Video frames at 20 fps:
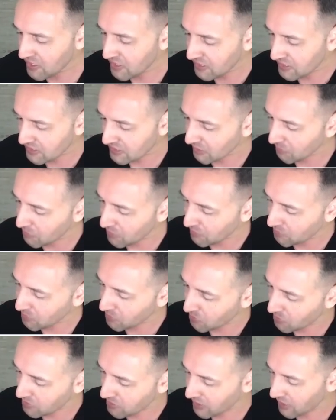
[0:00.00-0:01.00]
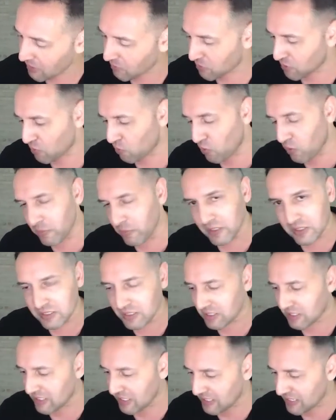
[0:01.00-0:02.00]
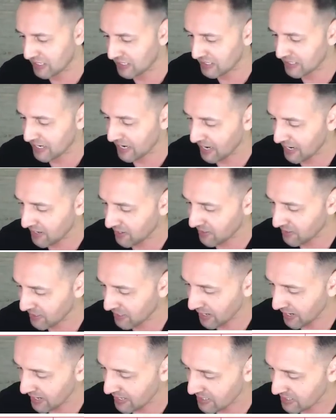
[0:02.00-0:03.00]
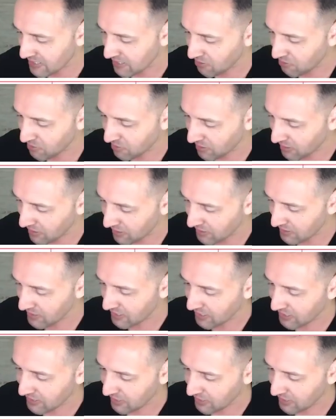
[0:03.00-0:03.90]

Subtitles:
some people say it was a woman sitting down nicely with her hair down.